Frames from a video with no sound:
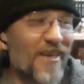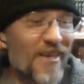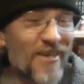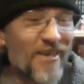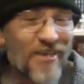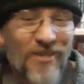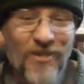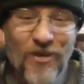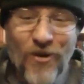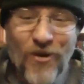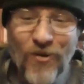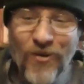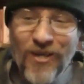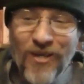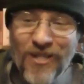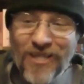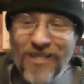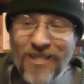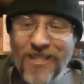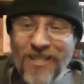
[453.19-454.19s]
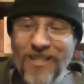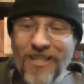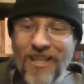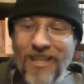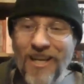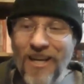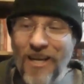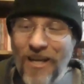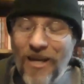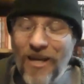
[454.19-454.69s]
So it's just
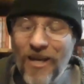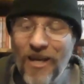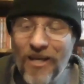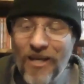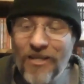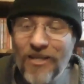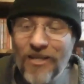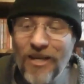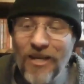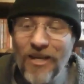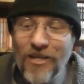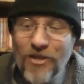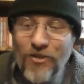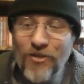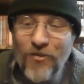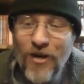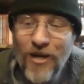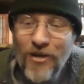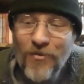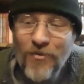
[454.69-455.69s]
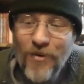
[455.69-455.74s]
like, it's kind of strange